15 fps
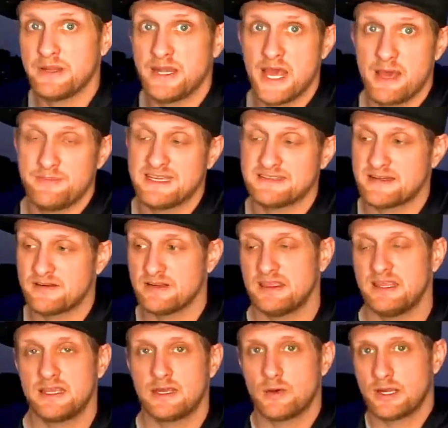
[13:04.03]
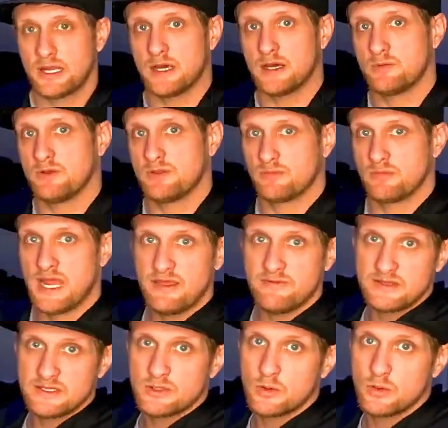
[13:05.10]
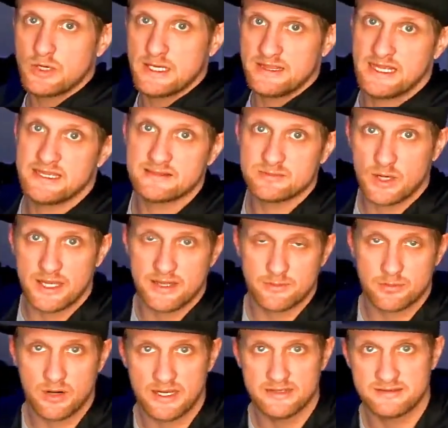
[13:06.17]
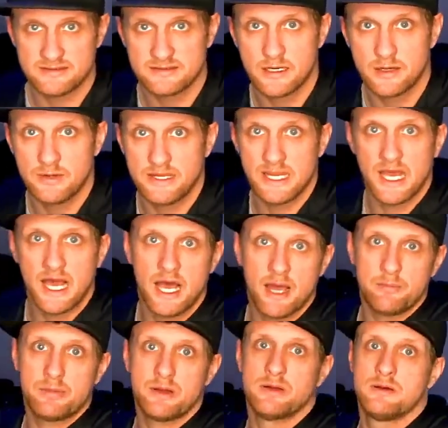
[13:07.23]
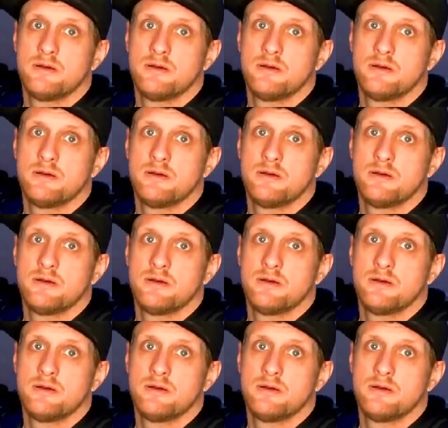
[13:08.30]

it up. That's everything going on with Ravencoin. That's why the price is going up.